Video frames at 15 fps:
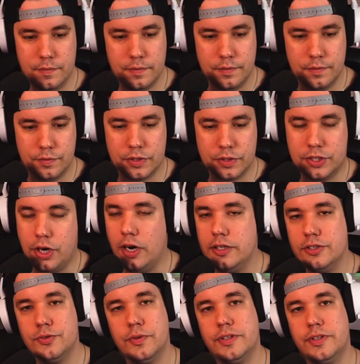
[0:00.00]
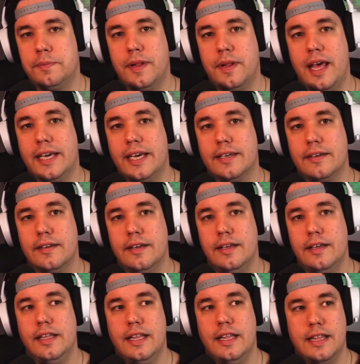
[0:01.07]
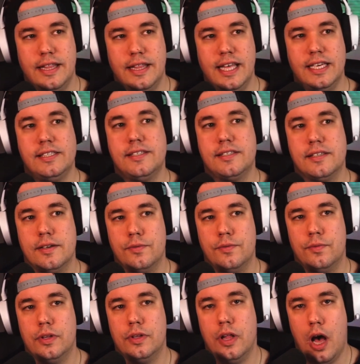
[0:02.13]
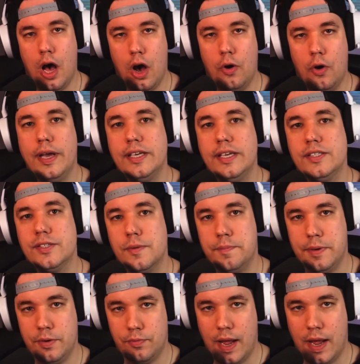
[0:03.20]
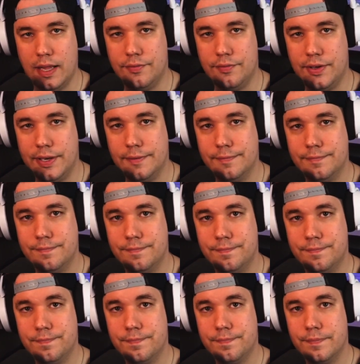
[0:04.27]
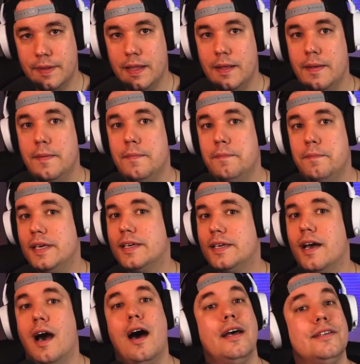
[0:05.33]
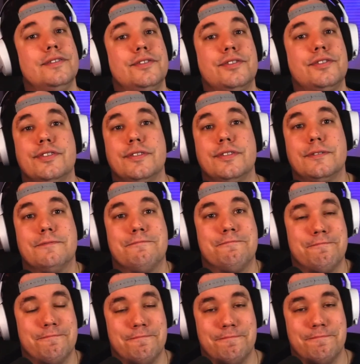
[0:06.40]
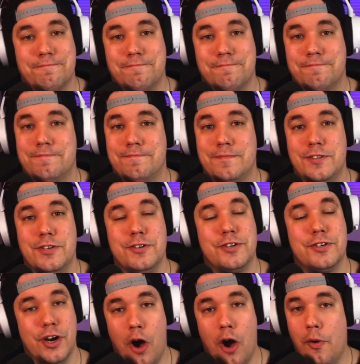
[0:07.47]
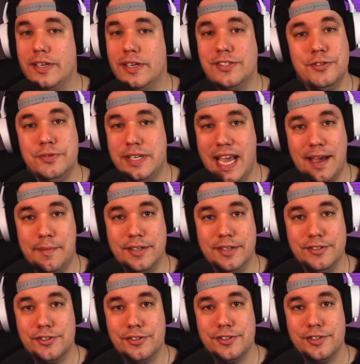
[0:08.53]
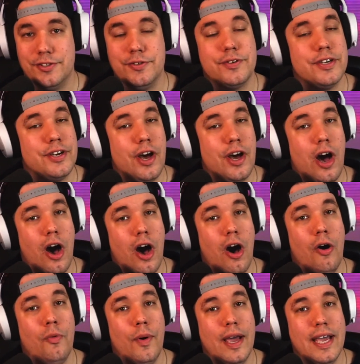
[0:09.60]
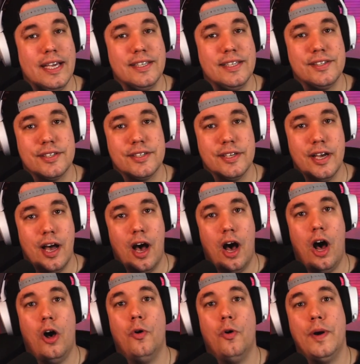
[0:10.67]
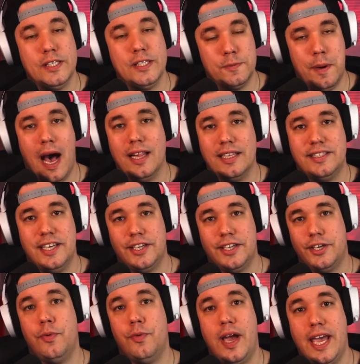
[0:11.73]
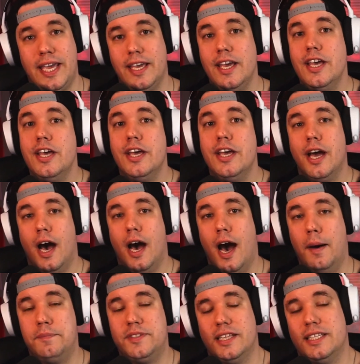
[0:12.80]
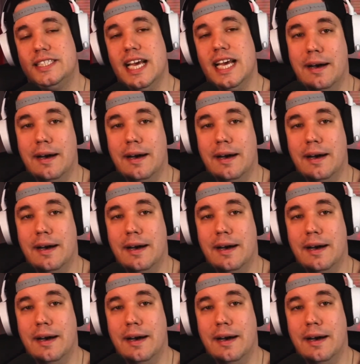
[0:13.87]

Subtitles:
regardless what they're playing, this will always be relevant because you can always do damage. Always politic your way up to the top.